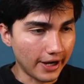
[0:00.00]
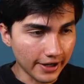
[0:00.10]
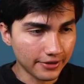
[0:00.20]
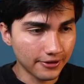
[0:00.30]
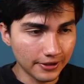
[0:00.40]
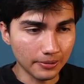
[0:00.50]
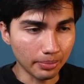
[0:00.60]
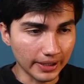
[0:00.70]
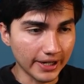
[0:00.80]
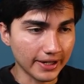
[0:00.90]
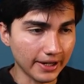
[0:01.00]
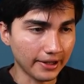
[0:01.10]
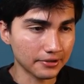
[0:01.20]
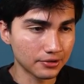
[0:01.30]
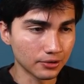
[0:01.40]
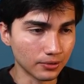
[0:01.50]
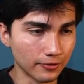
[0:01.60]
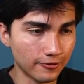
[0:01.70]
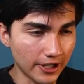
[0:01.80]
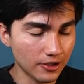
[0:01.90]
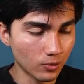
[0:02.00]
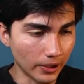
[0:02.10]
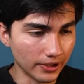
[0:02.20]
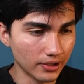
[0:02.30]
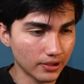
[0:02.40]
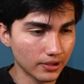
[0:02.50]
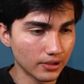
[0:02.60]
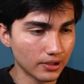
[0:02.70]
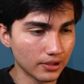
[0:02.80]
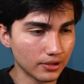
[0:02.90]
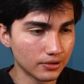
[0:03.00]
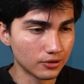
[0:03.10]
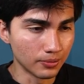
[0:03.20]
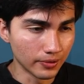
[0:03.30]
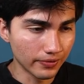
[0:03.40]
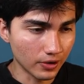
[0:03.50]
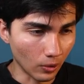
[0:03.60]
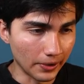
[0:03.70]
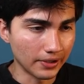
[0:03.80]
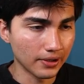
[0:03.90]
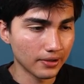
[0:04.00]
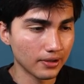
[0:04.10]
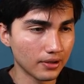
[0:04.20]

I think black has to find a way to move the queen